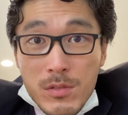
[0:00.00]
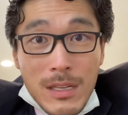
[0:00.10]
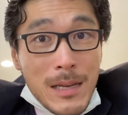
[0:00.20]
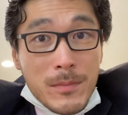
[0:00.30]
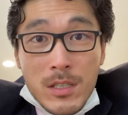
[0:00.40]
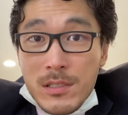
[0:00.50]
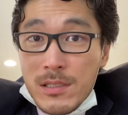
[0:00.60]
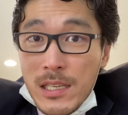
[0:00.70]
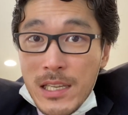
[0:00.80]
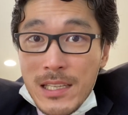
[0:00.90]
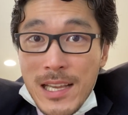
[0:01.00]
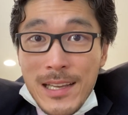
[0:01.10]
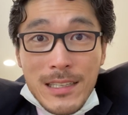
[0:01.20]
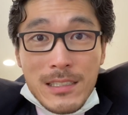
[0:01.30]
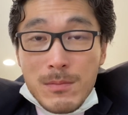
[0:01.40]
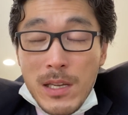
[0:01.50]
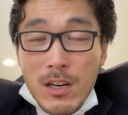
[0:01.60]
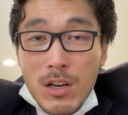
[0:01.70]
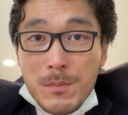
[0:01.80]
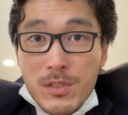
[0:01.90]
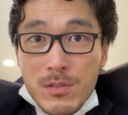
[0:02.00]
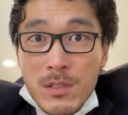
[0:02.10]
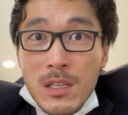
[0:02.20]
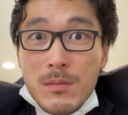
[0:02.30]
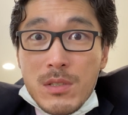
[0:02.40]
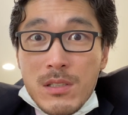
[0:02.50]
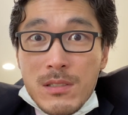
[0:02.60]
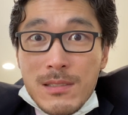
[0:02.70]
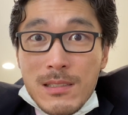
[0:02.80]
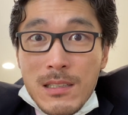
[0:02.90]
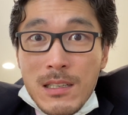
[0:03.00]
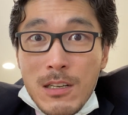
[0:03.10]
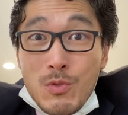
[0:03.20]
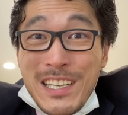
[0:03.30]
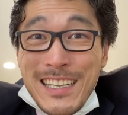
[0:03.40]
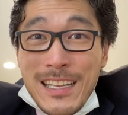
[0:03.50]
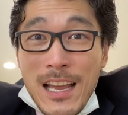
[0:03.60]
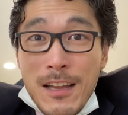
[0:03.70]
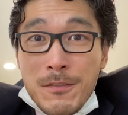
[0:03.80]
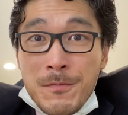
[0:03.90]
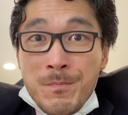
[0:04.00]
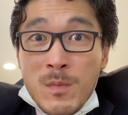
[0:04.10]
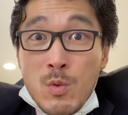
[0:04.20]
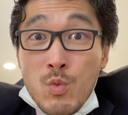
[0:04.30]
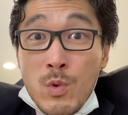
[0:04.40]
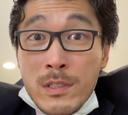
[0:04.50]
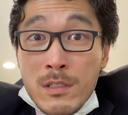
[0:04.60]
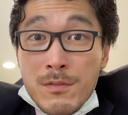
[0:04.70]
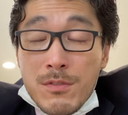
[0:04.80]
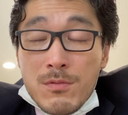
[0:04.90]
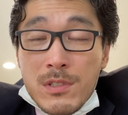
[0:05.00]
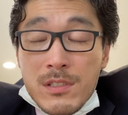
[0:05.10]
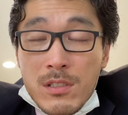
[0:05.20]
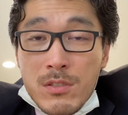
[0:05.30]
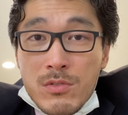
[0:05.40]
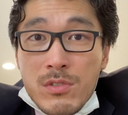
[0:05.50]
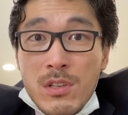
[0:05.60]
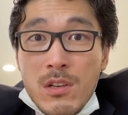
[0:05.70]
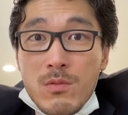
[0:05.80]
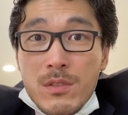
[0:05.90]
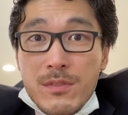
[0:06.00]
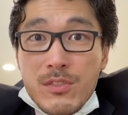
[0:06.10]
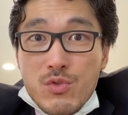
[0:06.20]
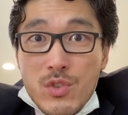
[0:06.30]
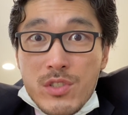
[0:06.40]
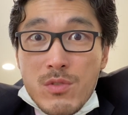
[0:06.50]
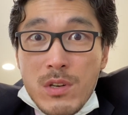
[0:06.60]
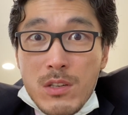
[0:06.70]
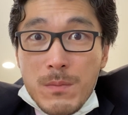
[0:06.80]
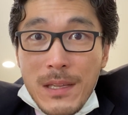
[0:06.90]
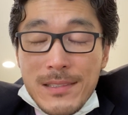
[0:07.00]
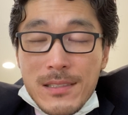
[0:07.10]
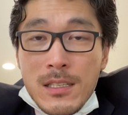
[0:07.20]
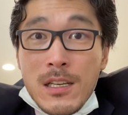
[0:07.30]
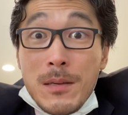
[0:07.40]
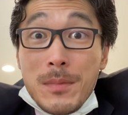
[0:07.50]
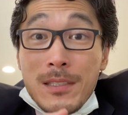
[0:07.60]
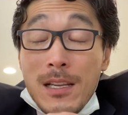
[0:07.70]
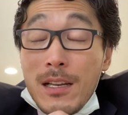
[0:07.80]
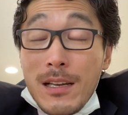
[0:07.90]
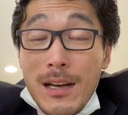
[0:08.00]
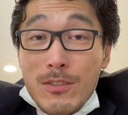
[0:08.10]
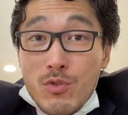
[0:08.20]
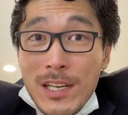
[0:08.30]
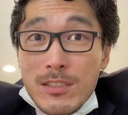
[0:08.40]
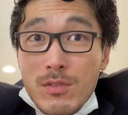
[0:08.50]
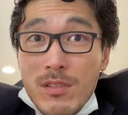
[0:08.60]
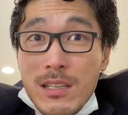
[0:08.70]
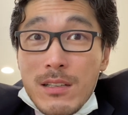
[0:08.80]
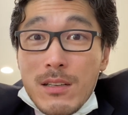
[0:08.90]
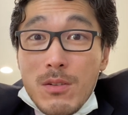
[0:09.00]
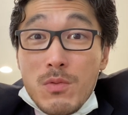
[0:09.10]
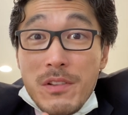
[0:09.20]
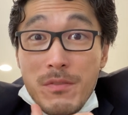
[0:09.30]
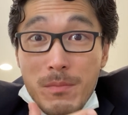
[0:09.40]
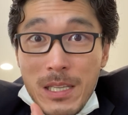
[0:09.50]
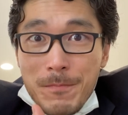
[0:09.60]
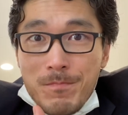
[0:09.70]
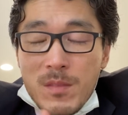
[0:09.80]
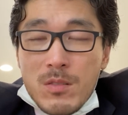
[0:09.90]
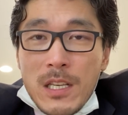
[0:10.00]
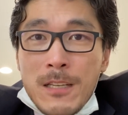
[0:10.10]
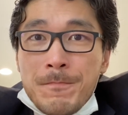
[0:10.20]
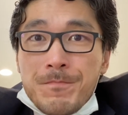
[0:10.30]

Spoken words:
I'm not saying that it's a bad option because we can have wonderful results with structural rhinoplasty. But try to think with me, okay?